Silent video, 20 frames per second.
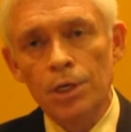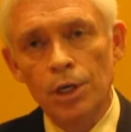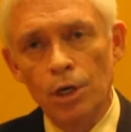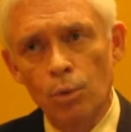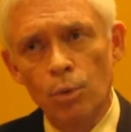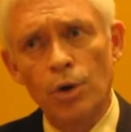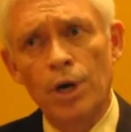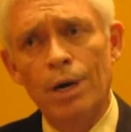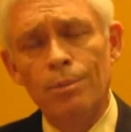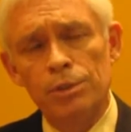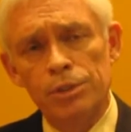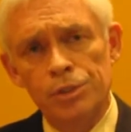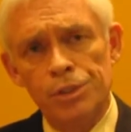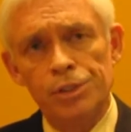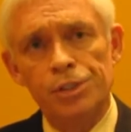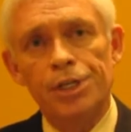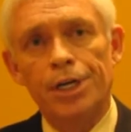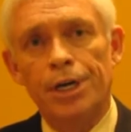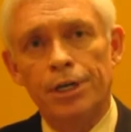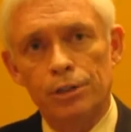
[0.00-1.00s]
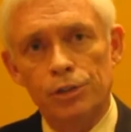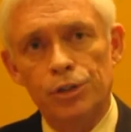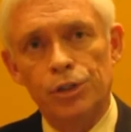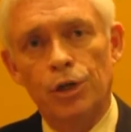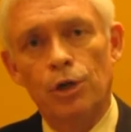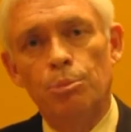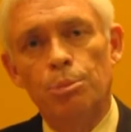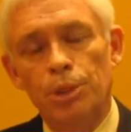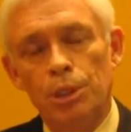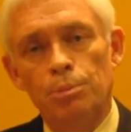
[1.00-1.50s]
we're able to sit down and
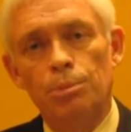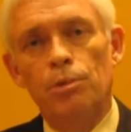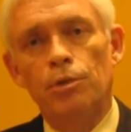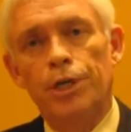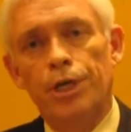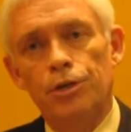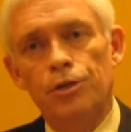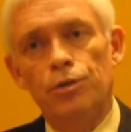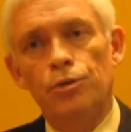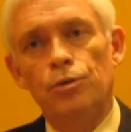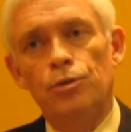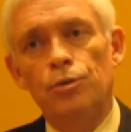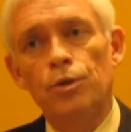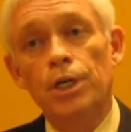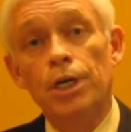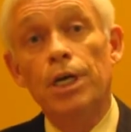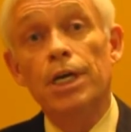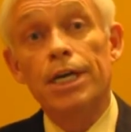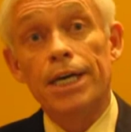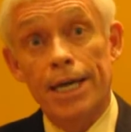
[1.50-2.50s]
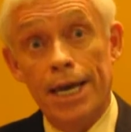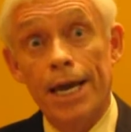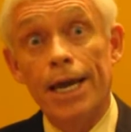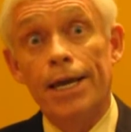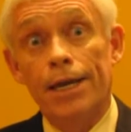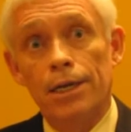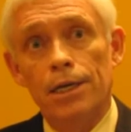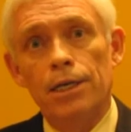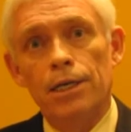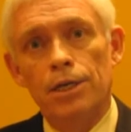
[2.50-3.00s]
show people that you
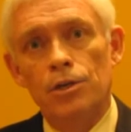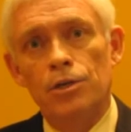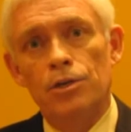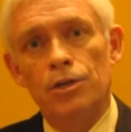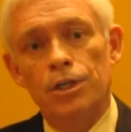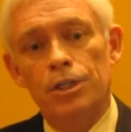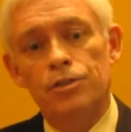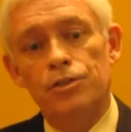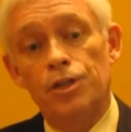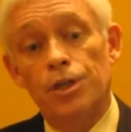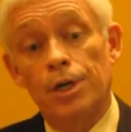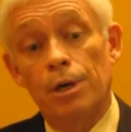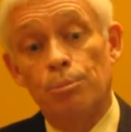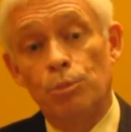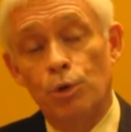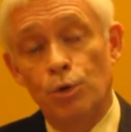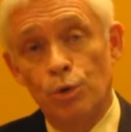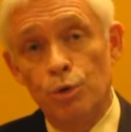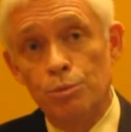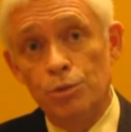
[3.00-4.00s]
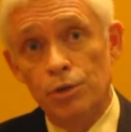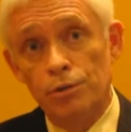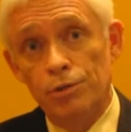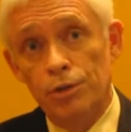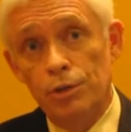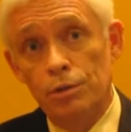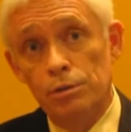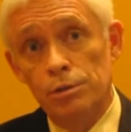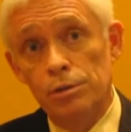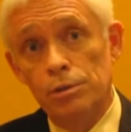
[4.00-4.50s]
can indeed set up groups of
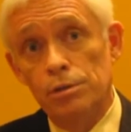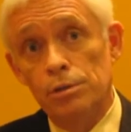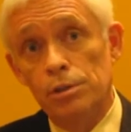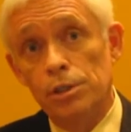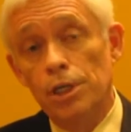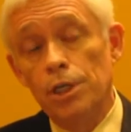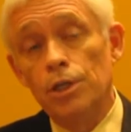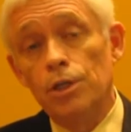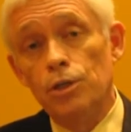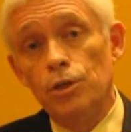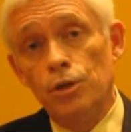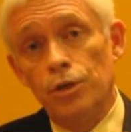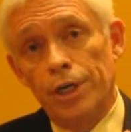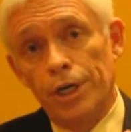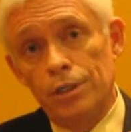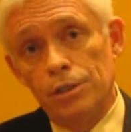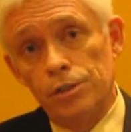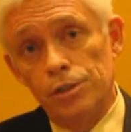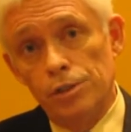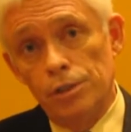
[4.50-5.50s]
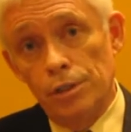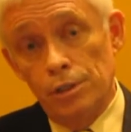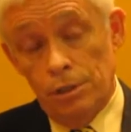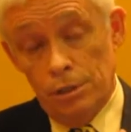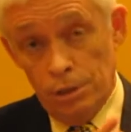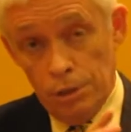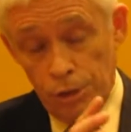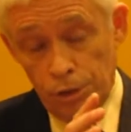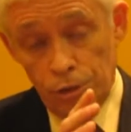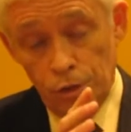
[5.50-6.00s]
users. You can
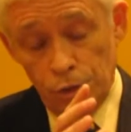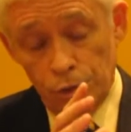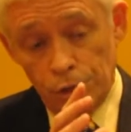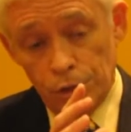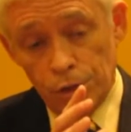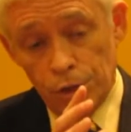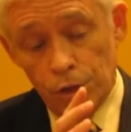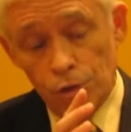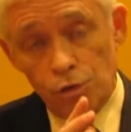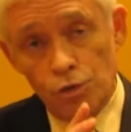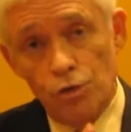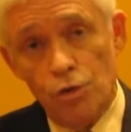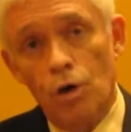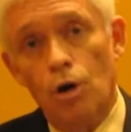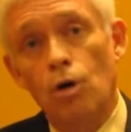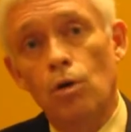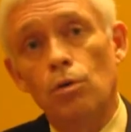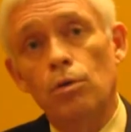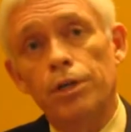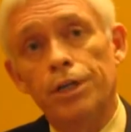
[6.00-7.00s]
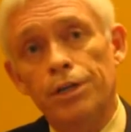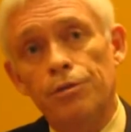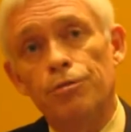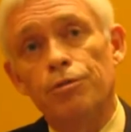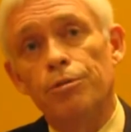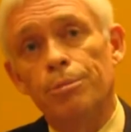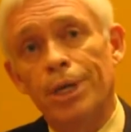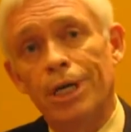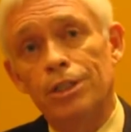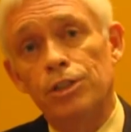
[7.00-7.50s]
control
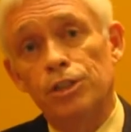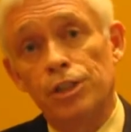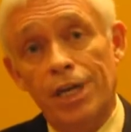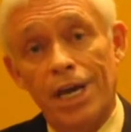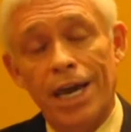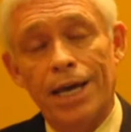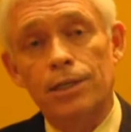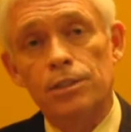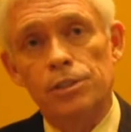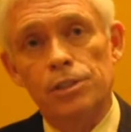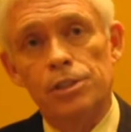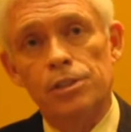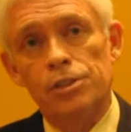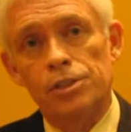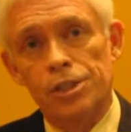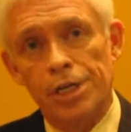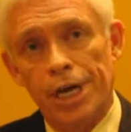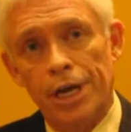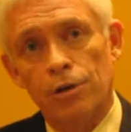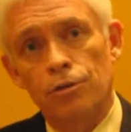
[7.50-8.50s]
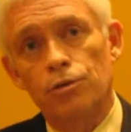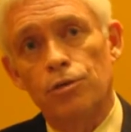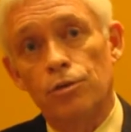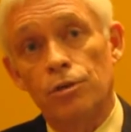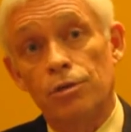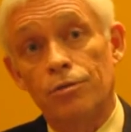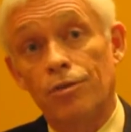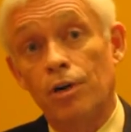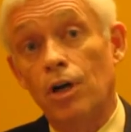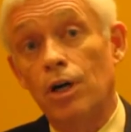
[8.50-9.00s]
information access down to the
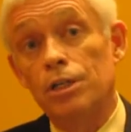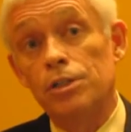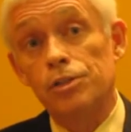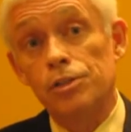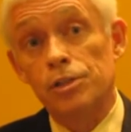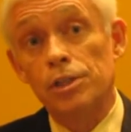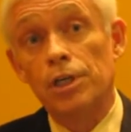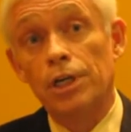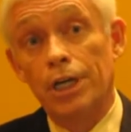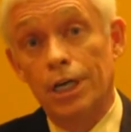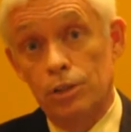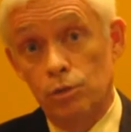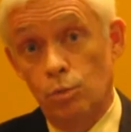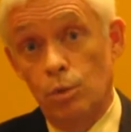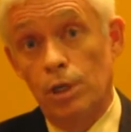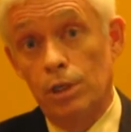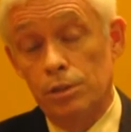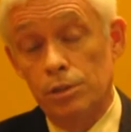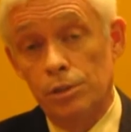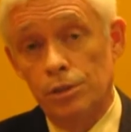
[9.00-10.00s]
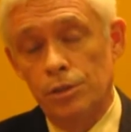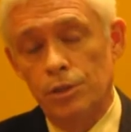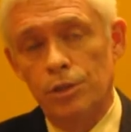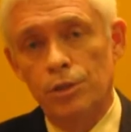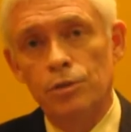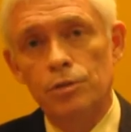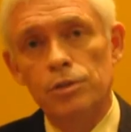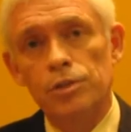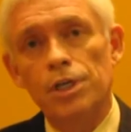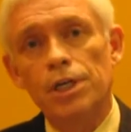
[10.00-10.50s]
device as well as to the
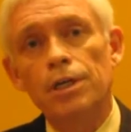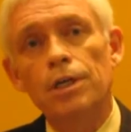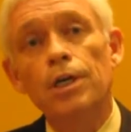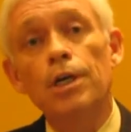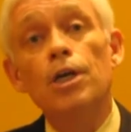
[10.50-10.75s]
user.